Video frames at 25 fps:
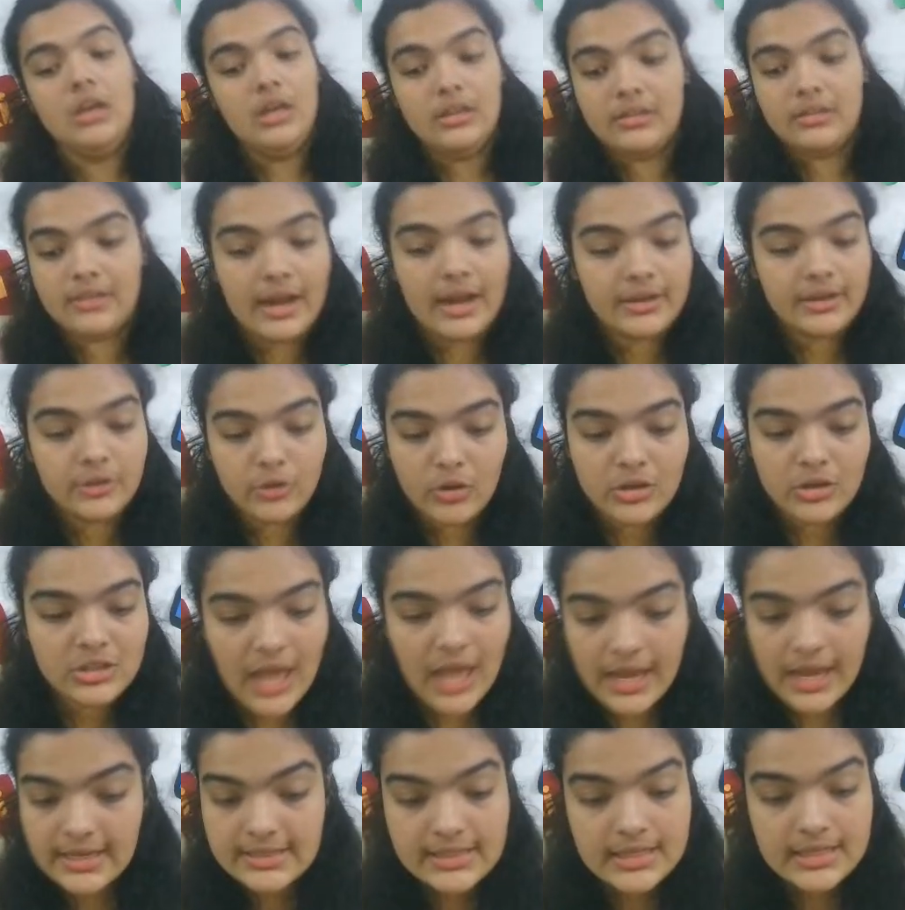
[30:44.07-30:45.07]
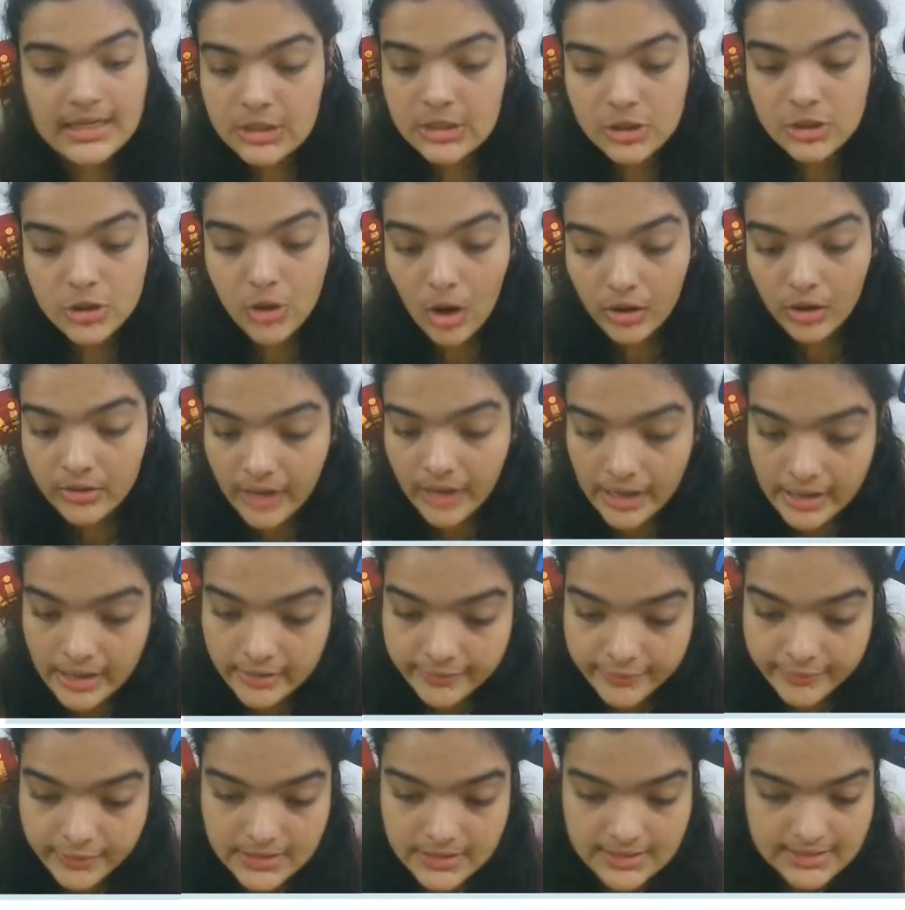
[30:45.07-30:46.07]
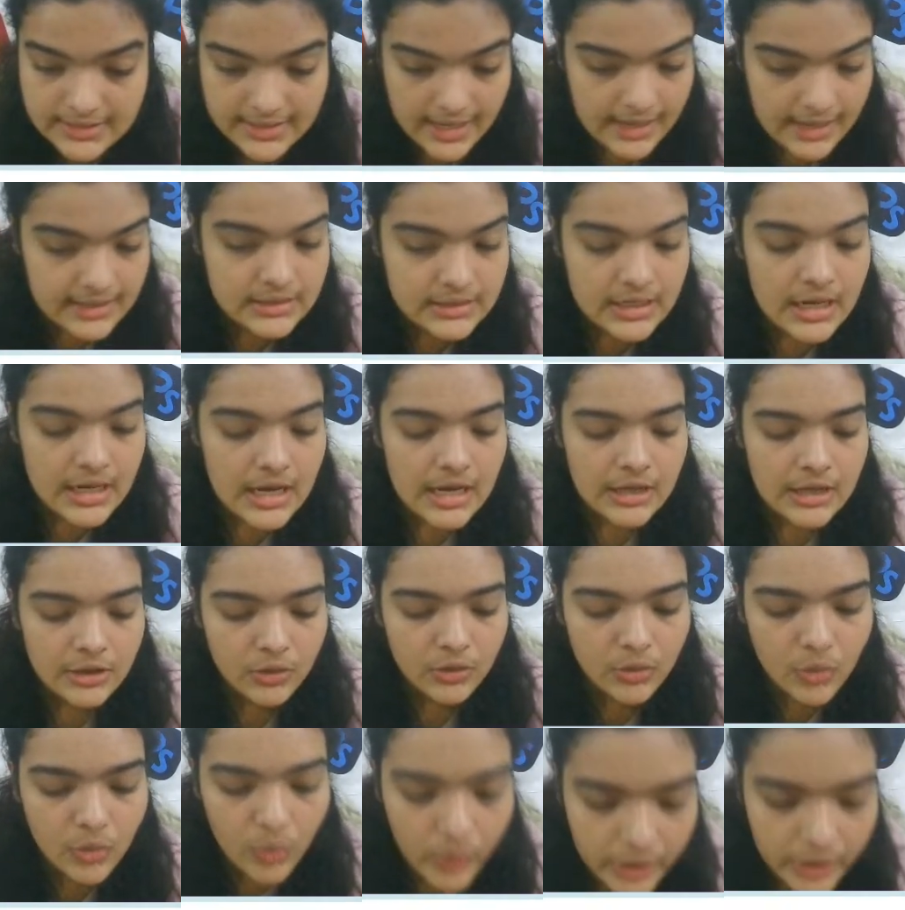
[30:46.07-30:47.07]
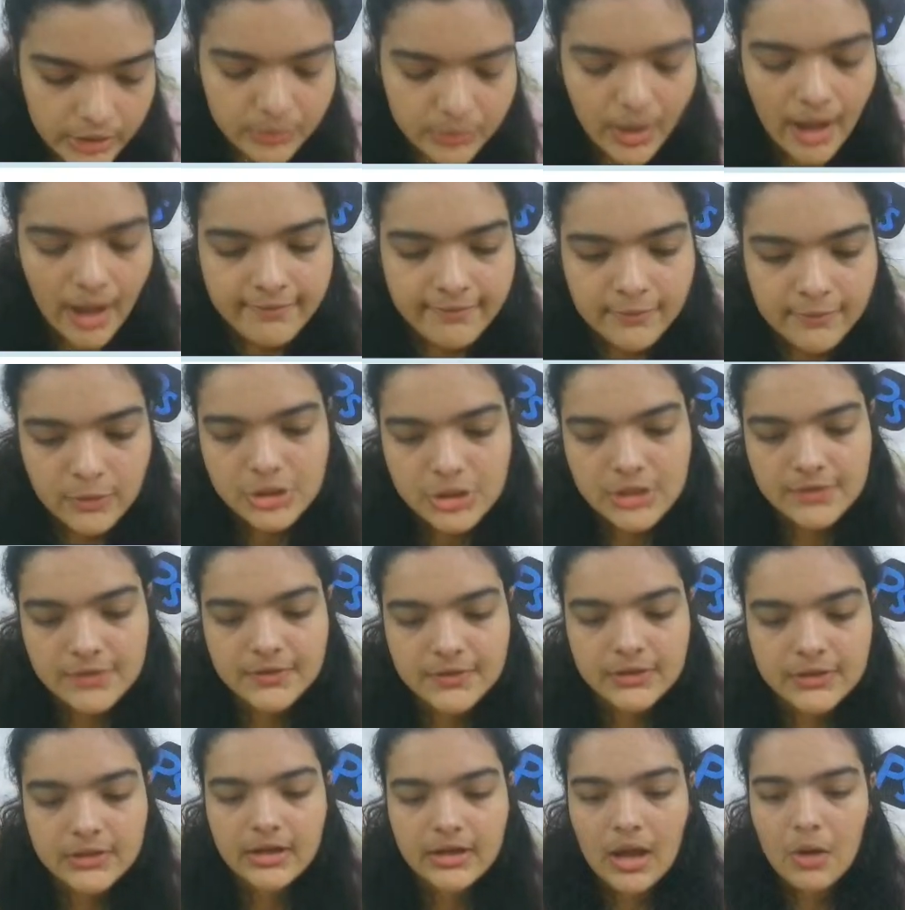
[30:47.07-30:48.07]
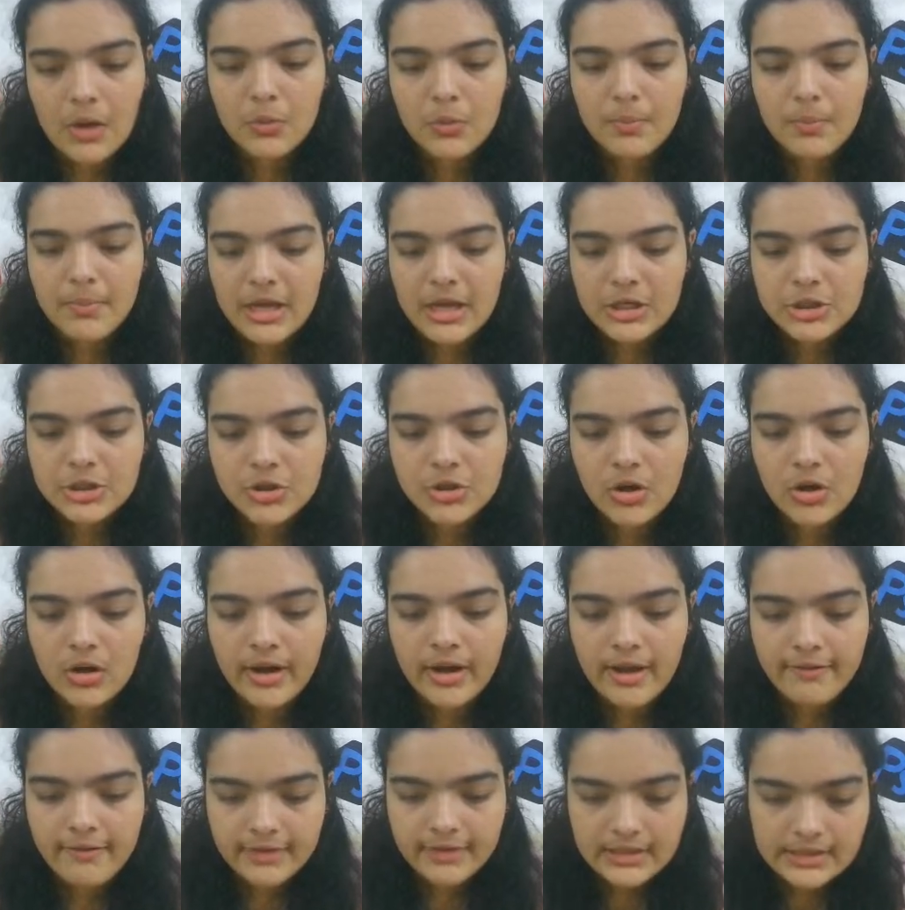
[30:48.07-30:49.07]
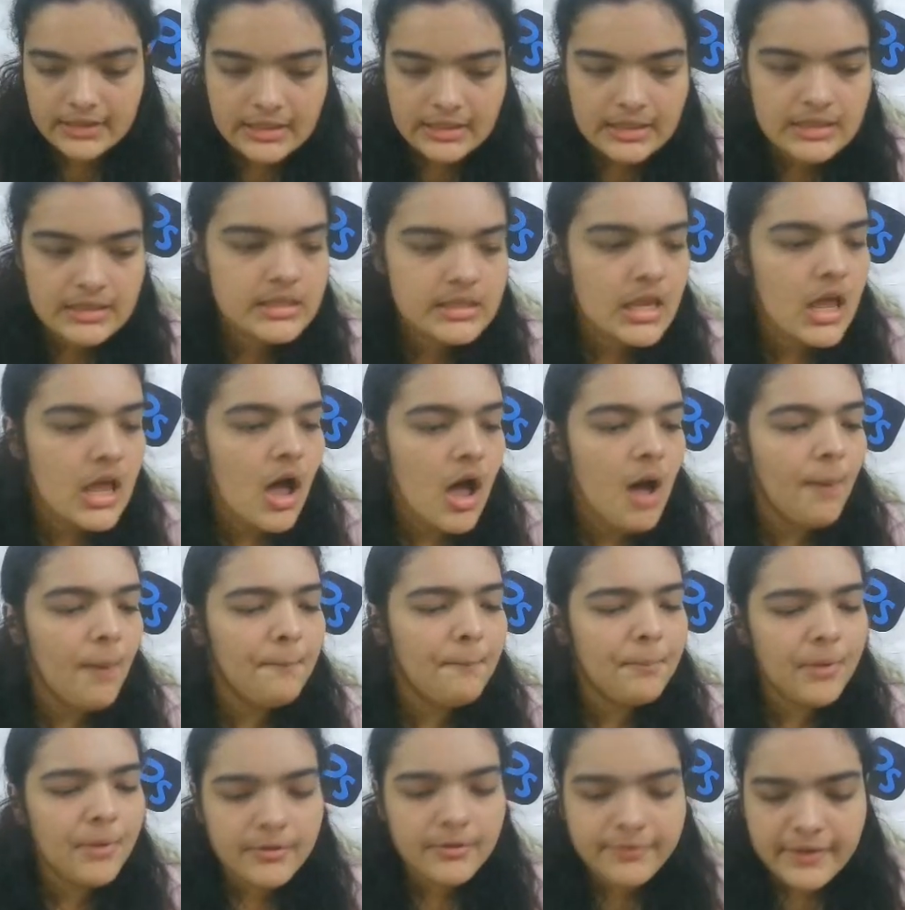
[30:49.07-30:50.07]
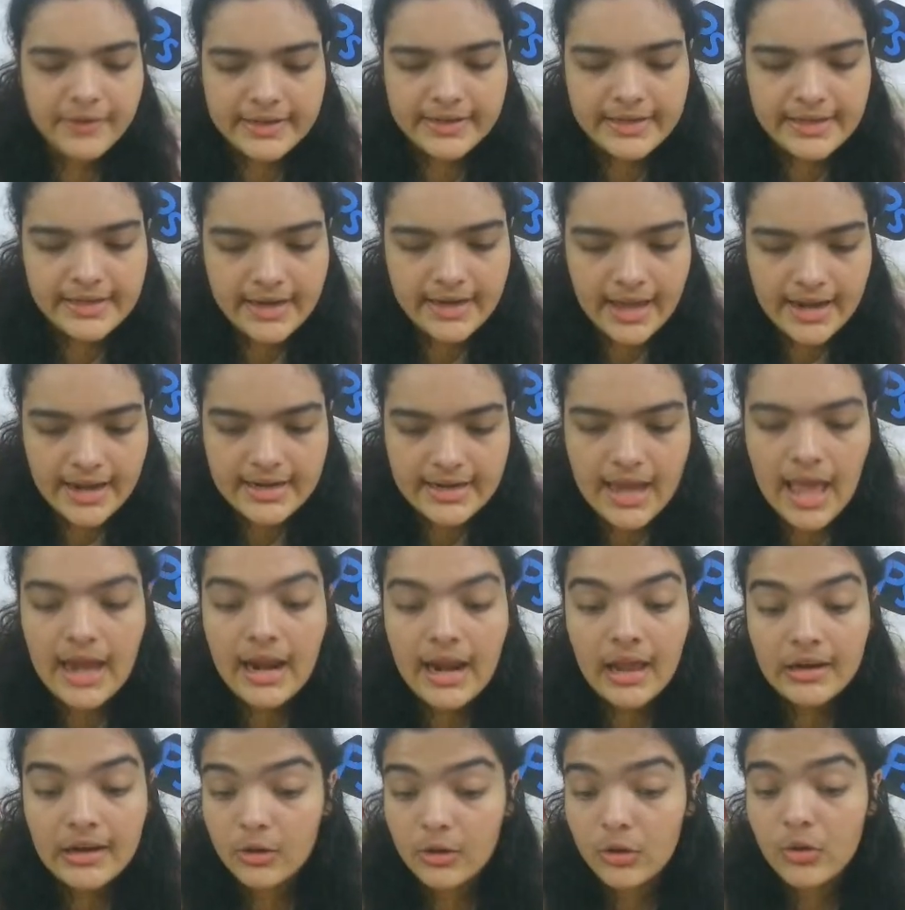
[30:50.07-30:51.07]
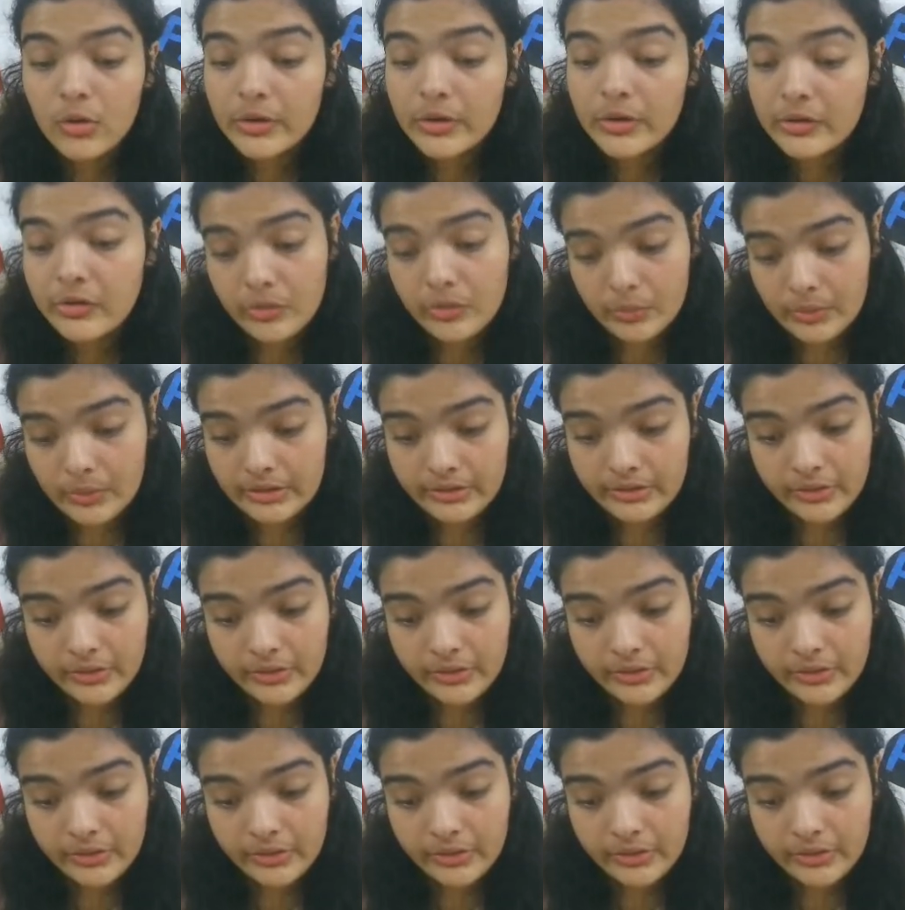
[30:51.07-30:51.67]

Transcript: that your sizing is not right for this text, you're going to have to shift it around, make sure everything is perfectly aligned, and you're going to do it.